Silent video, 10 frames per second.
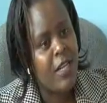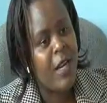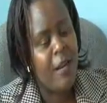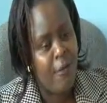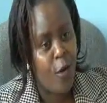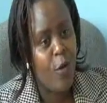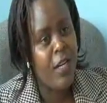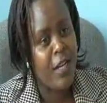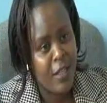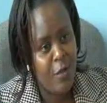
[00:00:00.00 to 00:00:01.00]
it and
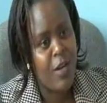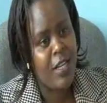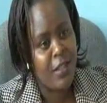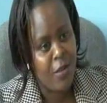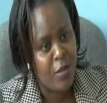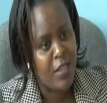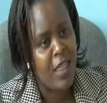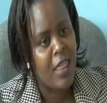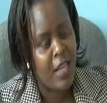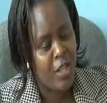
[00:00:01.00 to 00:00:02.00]
evaluate and see what is
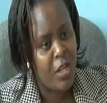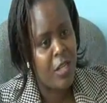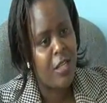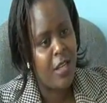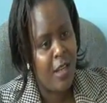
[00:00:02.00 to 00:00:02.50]
causing the change.